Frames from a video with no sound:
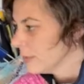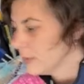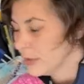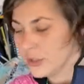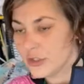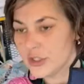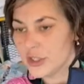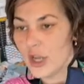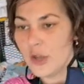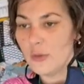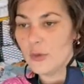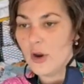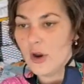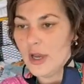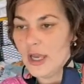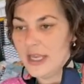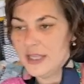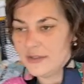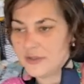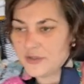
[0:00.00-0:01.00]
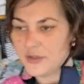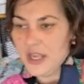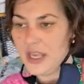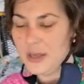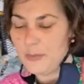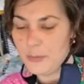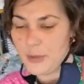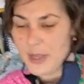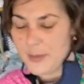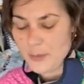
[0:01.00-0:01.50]
But do you know what?
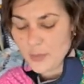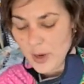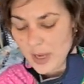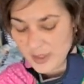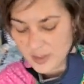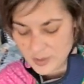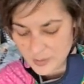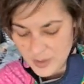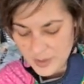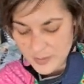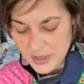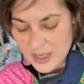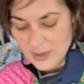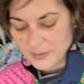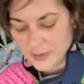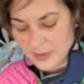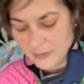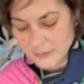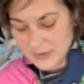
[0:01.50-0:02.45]
It breaks me, babes.